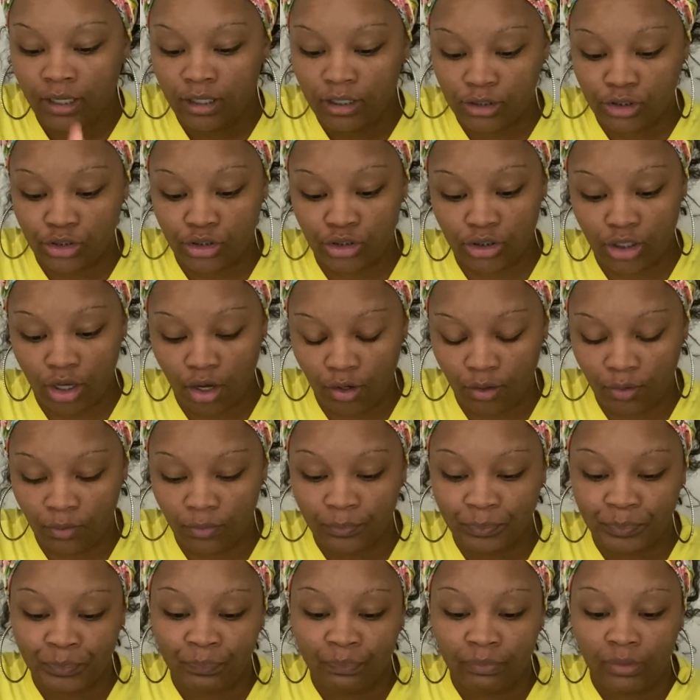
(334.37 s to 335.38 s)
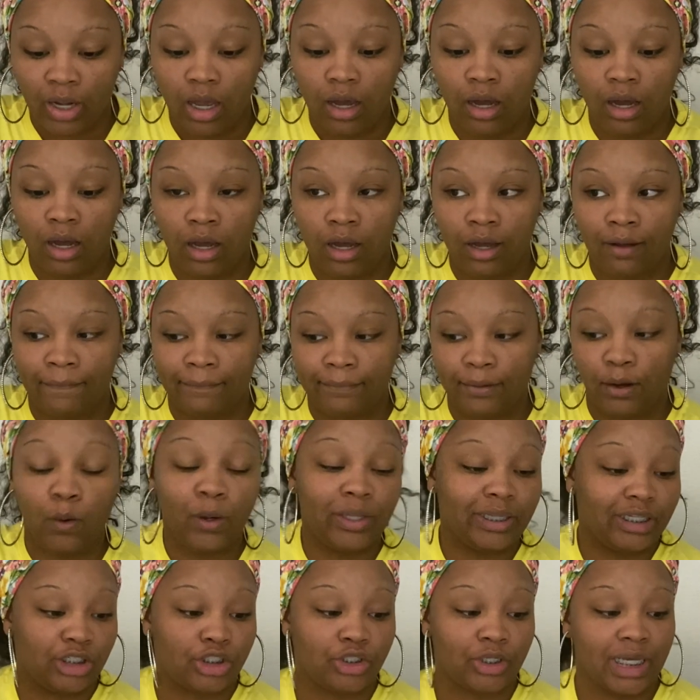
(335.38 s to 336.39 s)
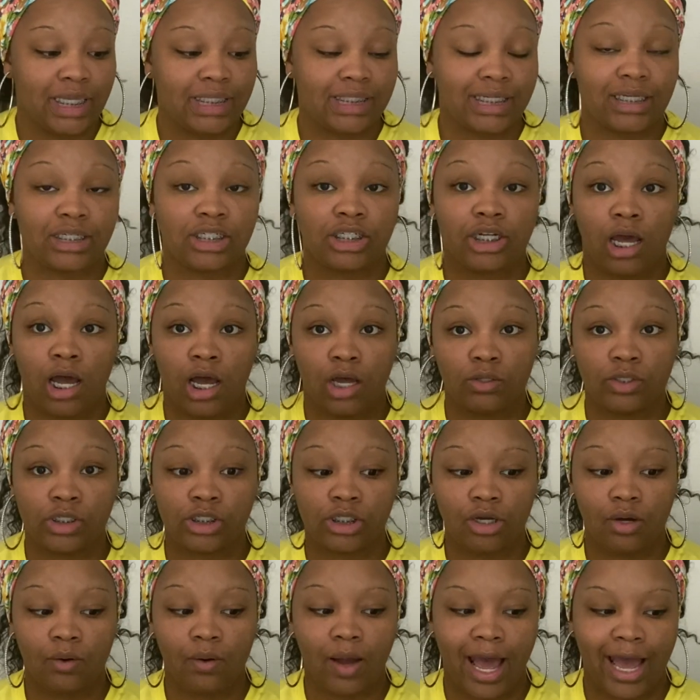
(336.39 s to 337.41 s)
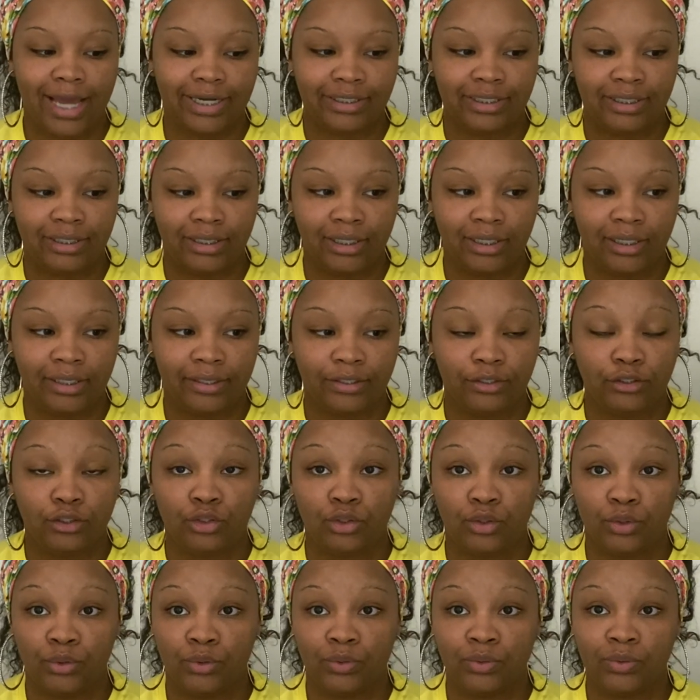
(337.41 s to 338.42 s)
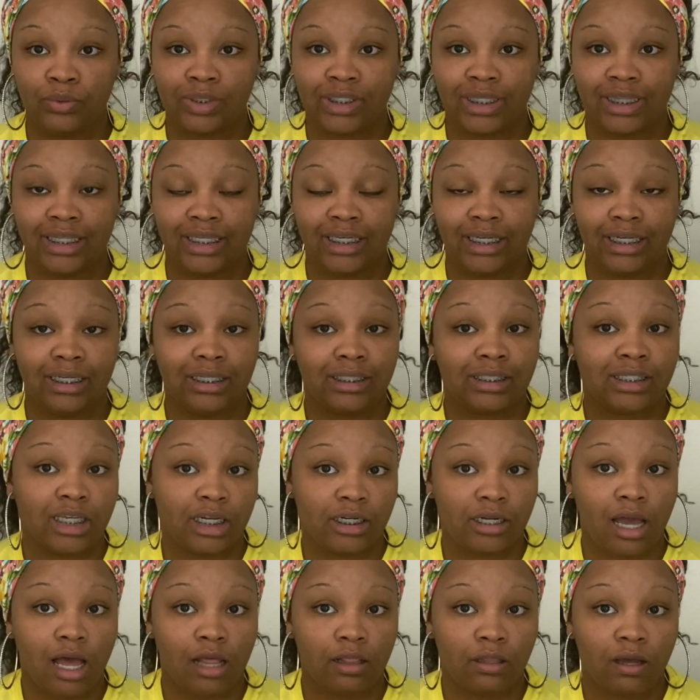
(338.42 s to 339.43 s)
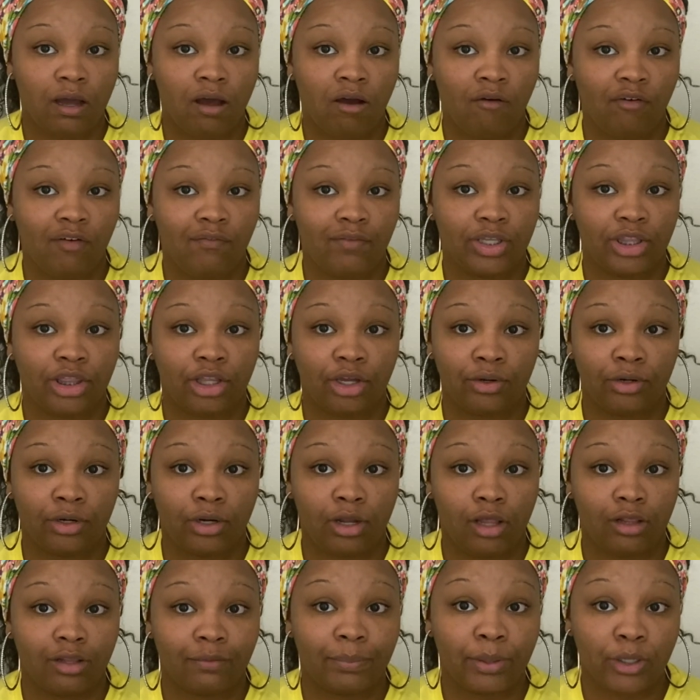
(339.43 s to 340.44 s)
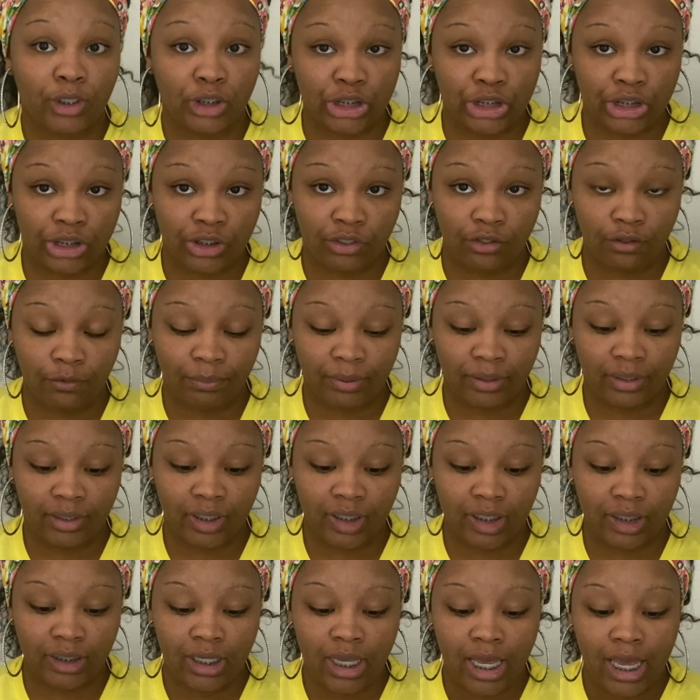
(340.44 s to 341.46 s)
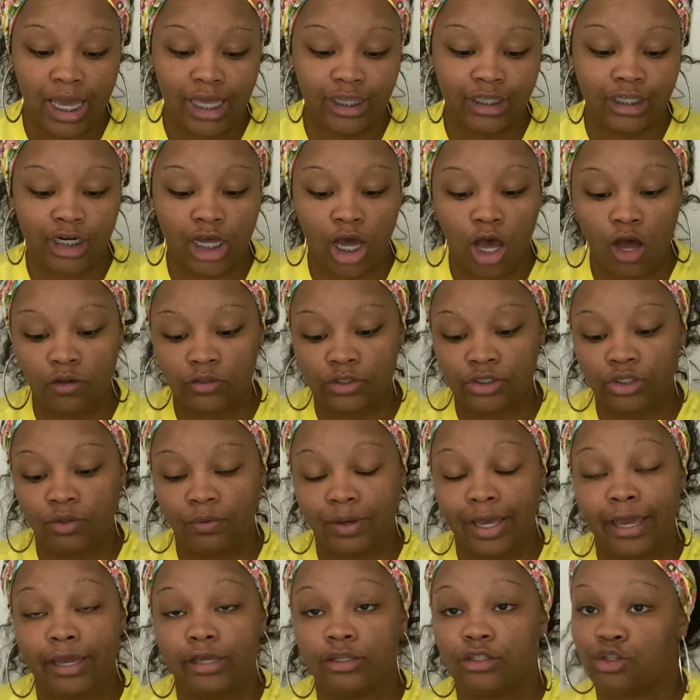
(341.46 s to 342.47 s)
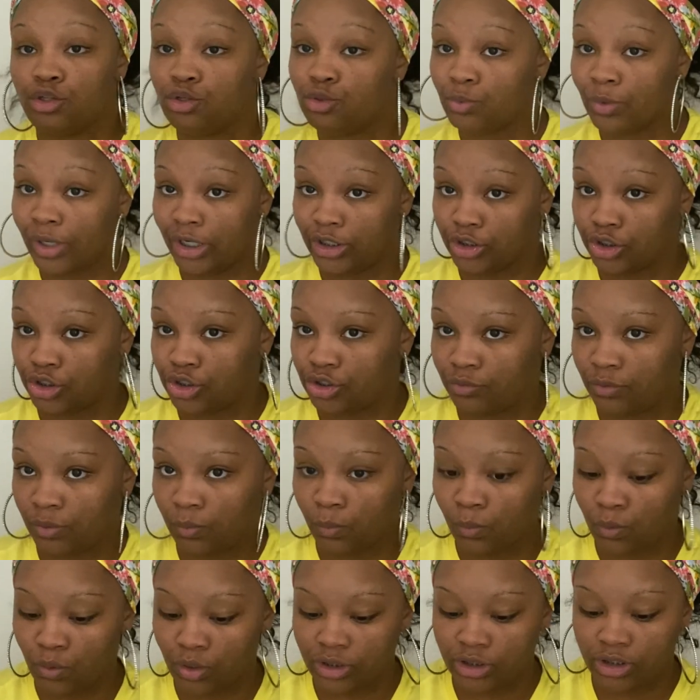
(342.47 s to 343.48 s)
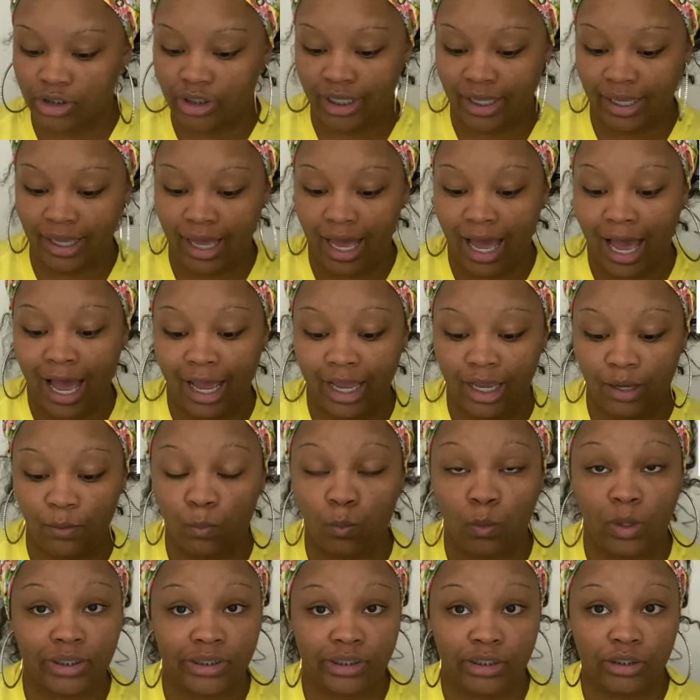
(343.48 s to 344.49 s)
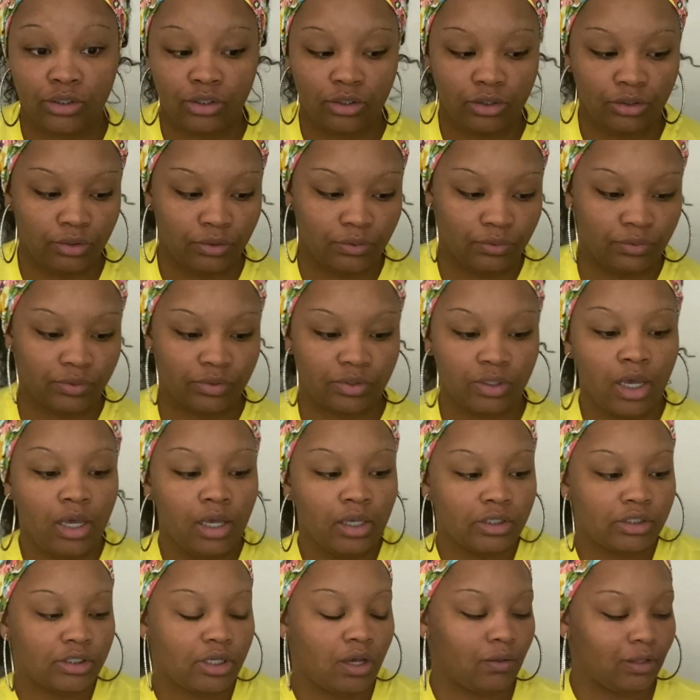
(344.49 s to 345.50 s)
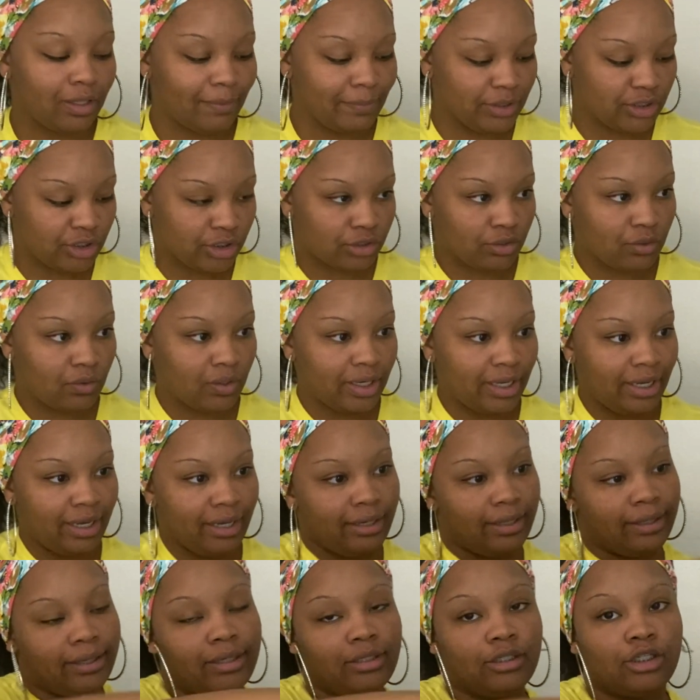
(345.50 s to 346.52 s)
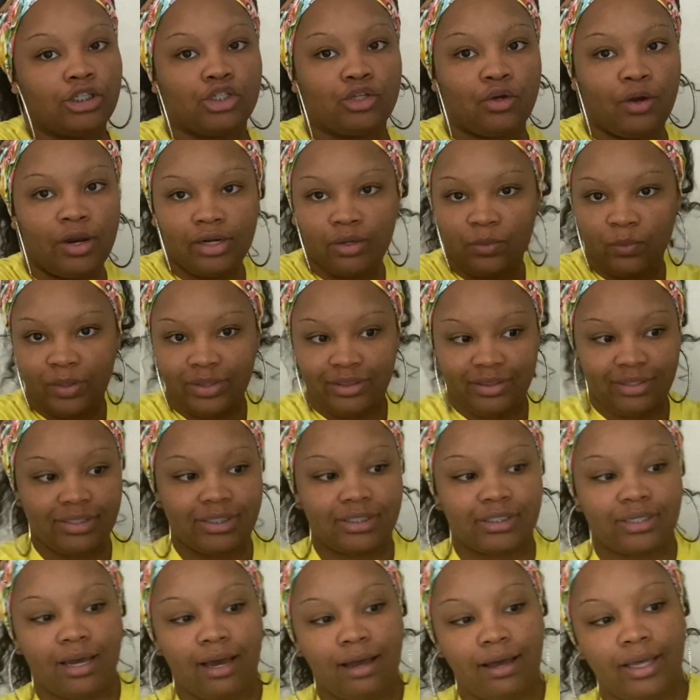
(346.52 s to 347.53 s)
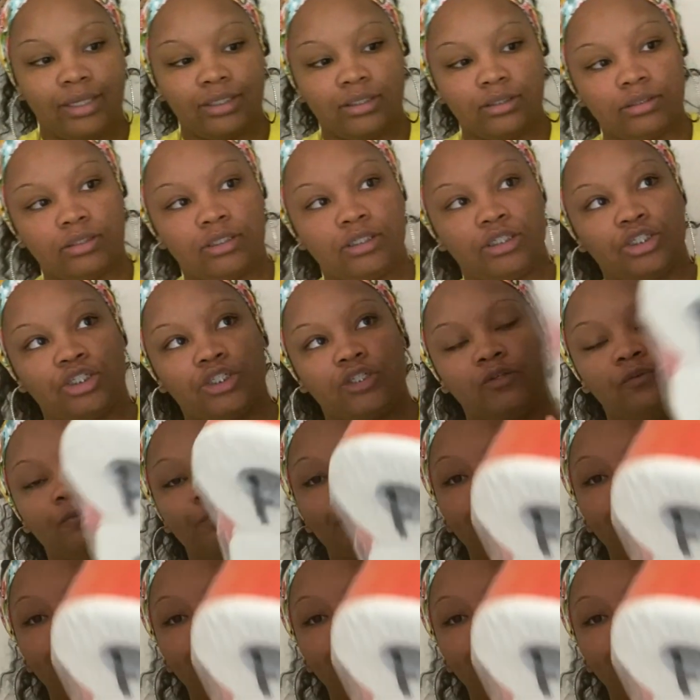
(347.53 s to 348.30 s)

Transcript: So on this transaction also, I did use the $10 off of a $30 purchase coupon. And then I also had 2 registry rewards that I wanted to use. So let me just go ahead and get started with the Scott tissue.